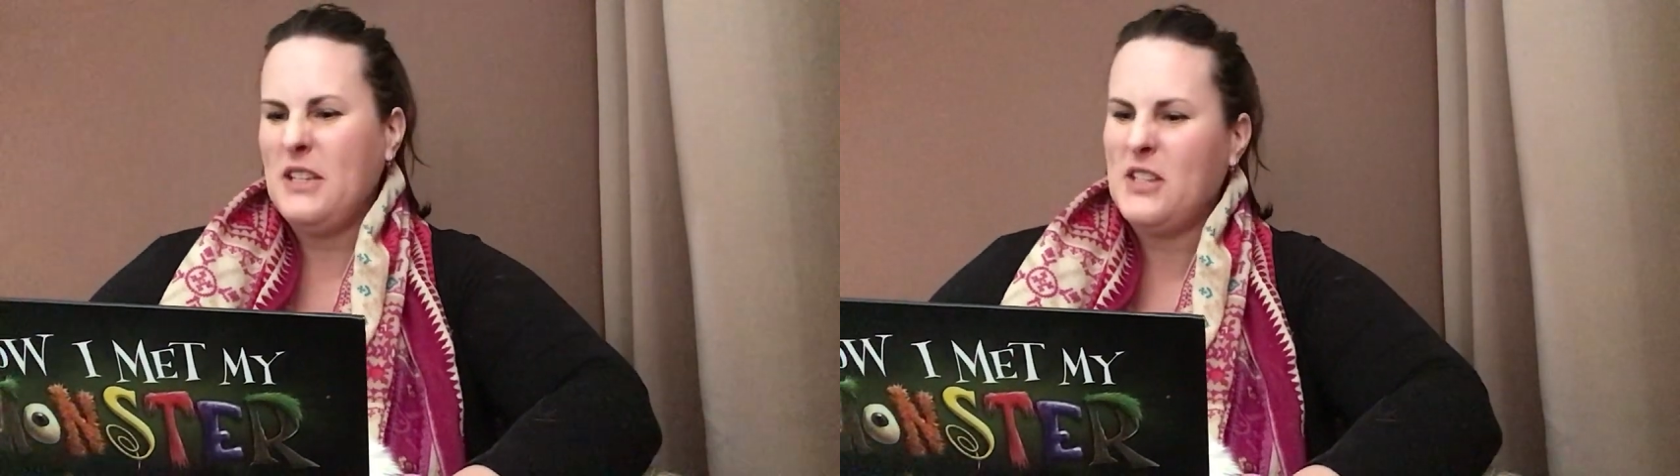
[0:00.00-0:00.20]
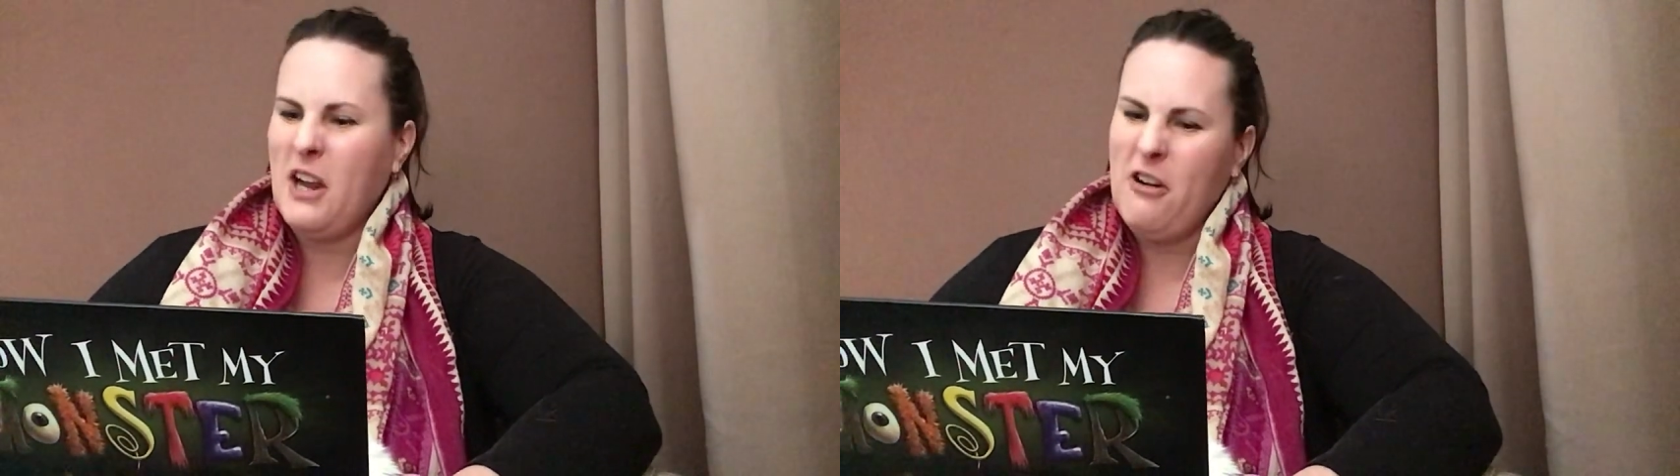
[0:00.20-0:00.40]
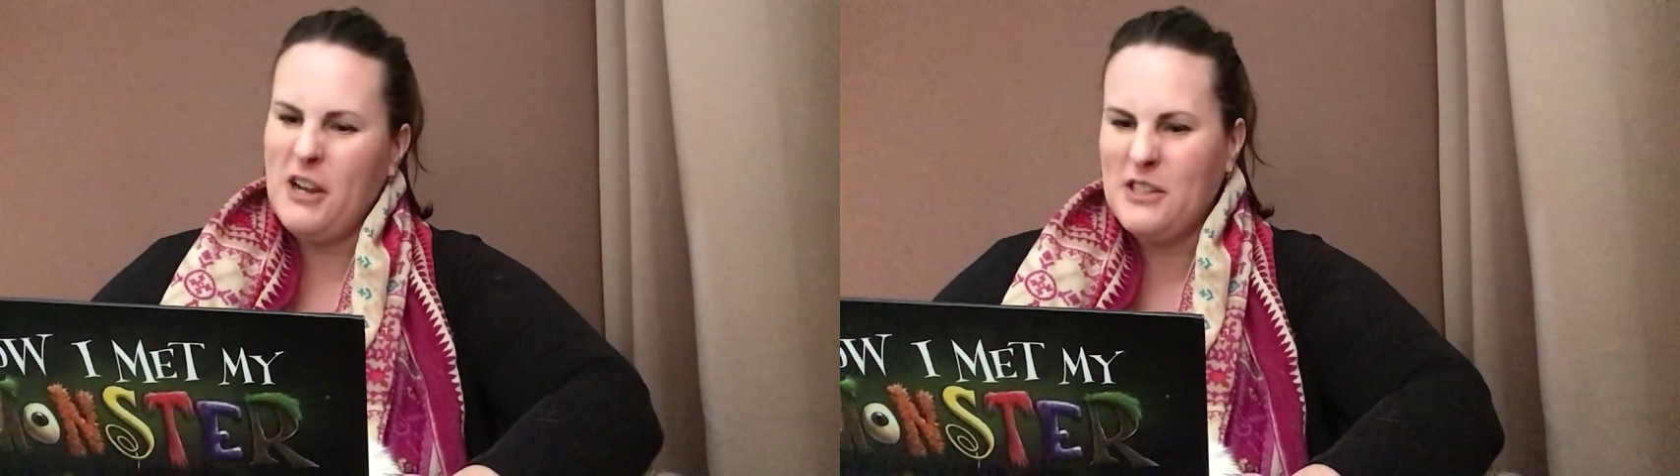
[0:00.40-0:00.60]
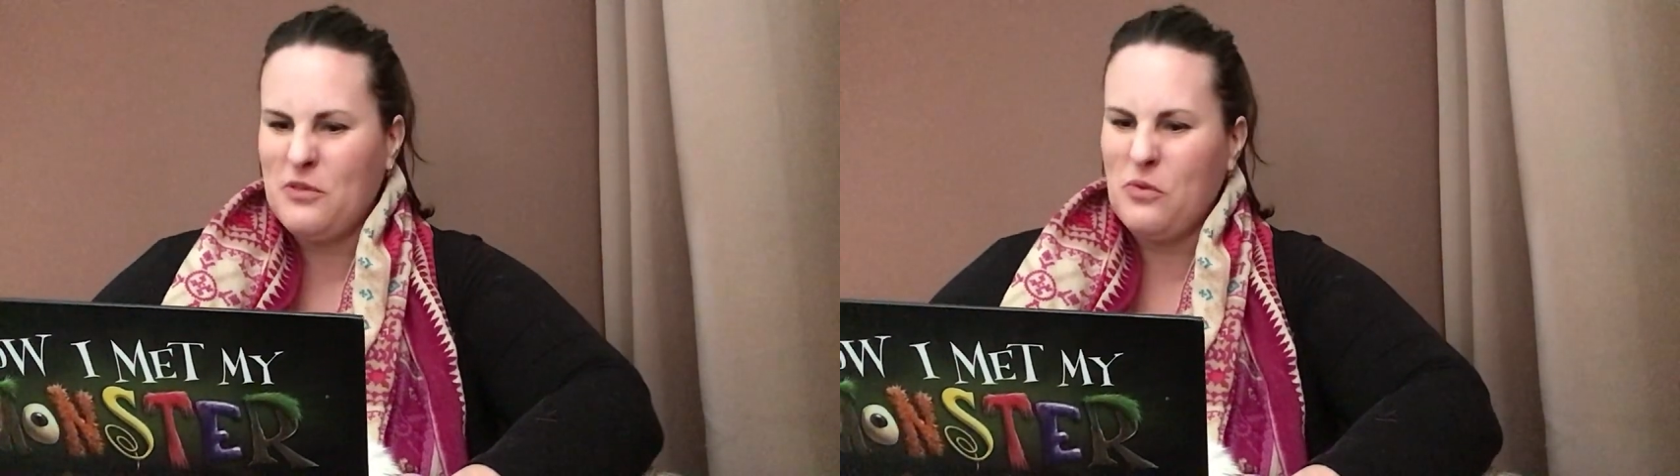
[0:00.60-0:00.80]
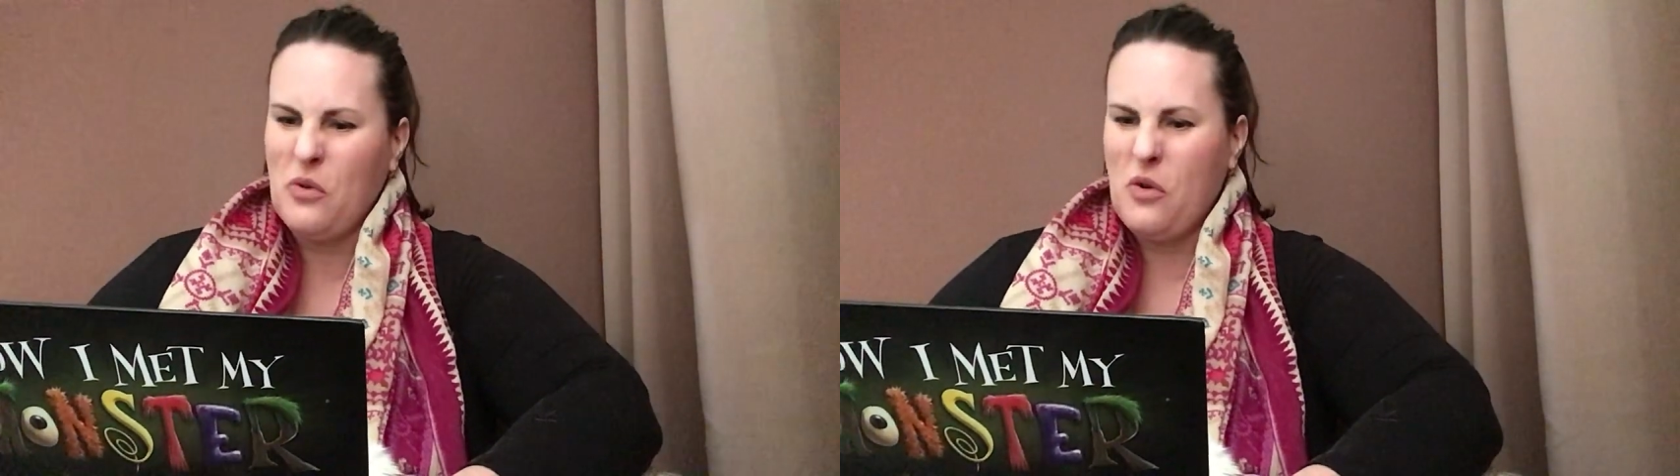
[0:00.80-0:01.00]

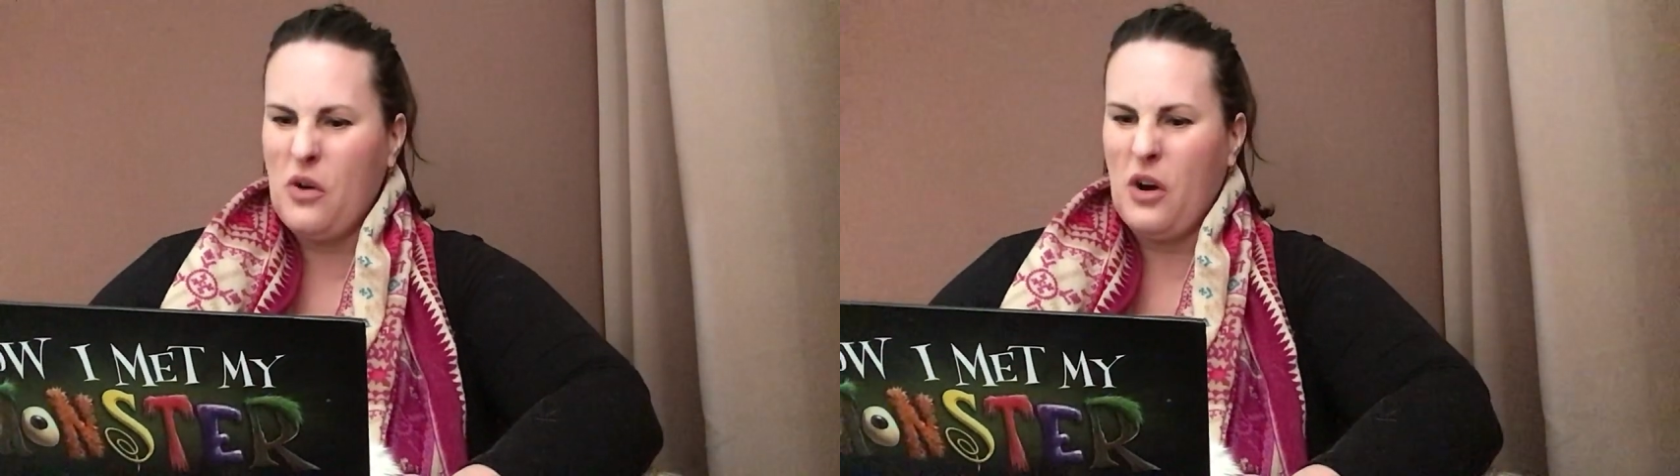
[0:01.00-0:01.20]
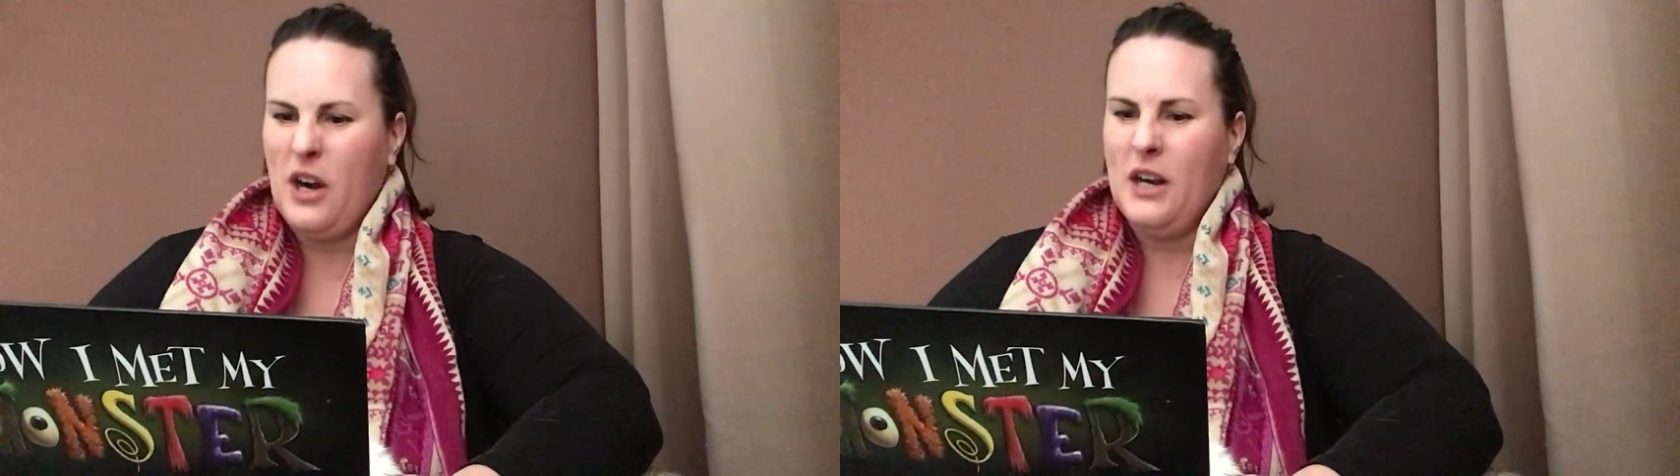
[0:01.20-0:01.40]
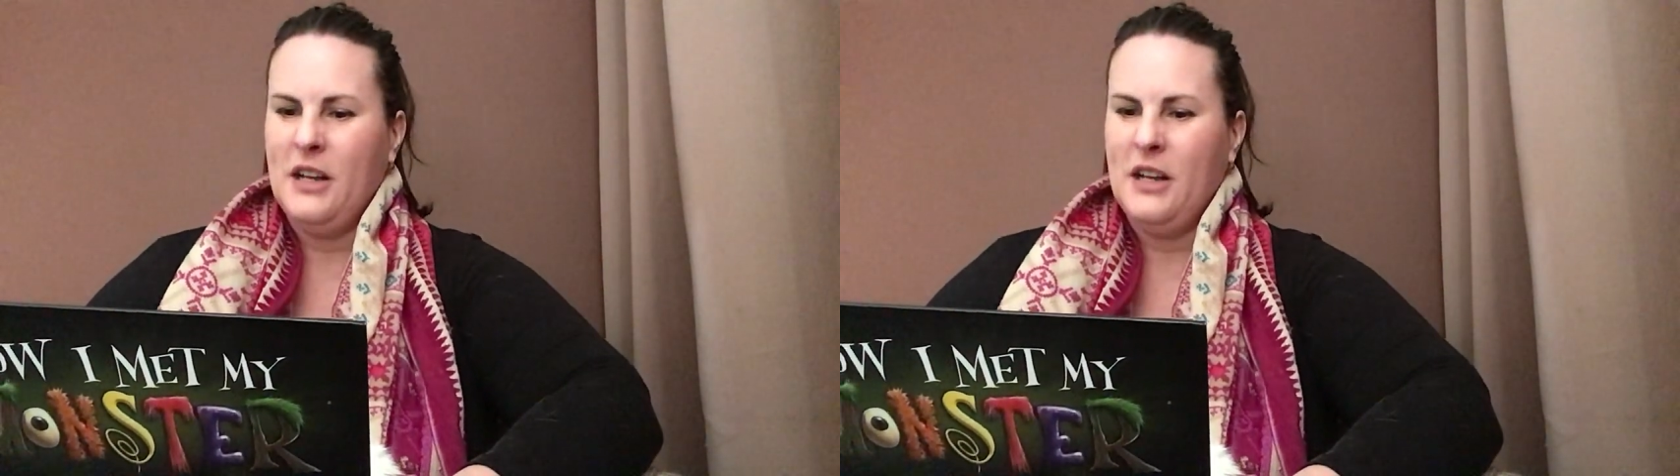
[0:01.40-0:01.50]
scariest roar.